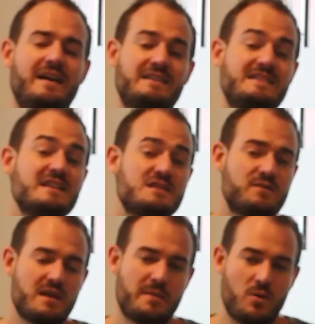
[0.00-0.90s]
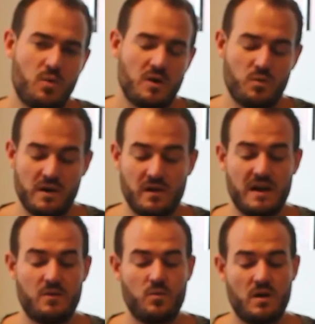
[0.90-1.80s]
extensively about what will
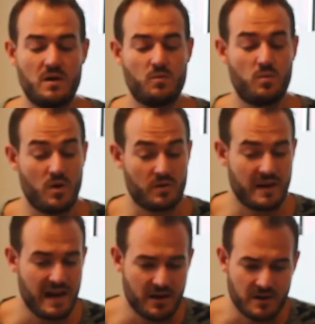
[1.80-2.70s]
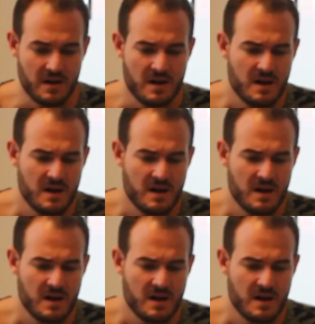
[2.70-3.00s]
and what won't count.